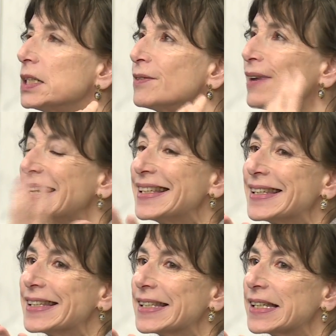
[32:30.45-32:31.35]

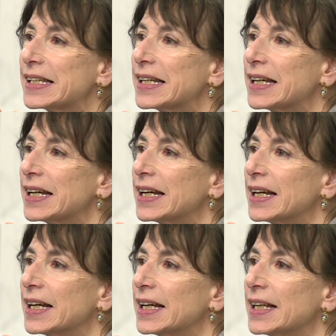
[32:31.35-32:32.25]
devices
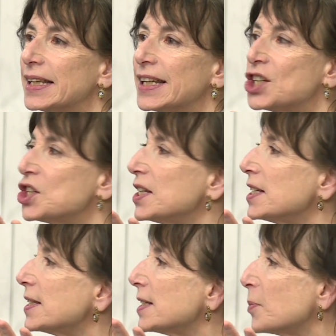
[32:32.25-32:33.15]
that
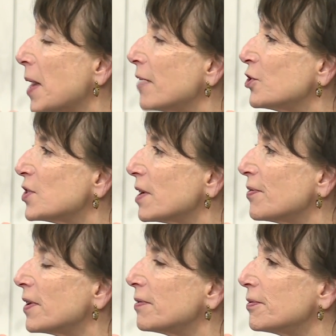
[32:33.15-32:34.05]
she's deprived
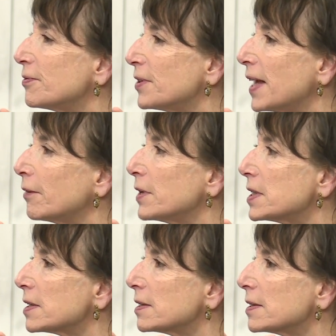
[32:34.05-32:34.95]
herself of for that
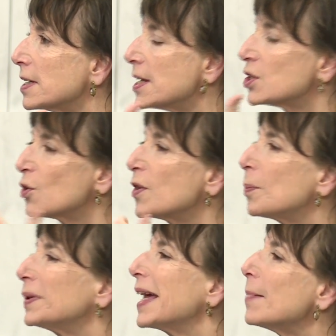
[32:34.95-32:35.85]
reason. So the
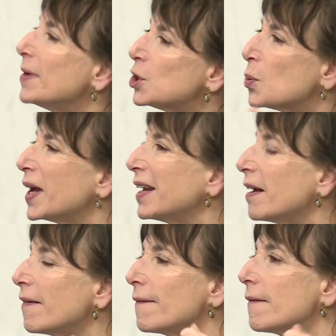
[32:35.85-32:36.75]
play
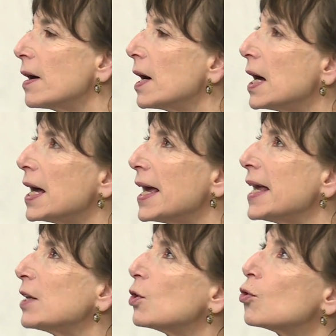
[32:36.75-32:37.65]
between
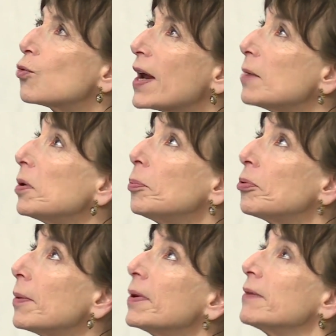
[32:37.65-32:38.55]
incredible
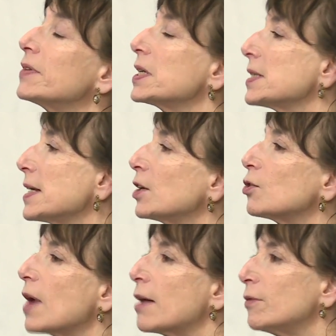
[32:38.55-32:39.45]
primitiveness
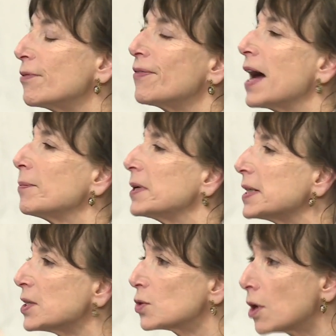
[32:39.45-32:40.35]
and
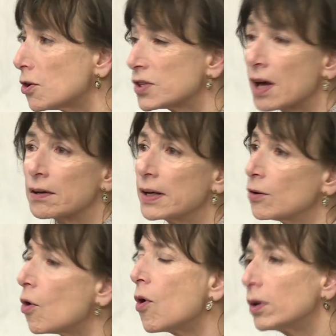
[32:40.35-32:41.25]
refinement goes on
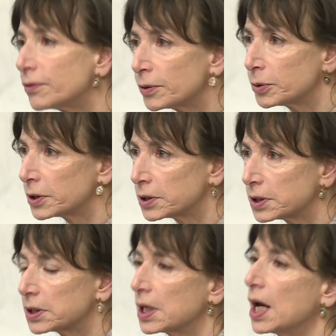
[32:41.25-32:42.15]
in all of her books.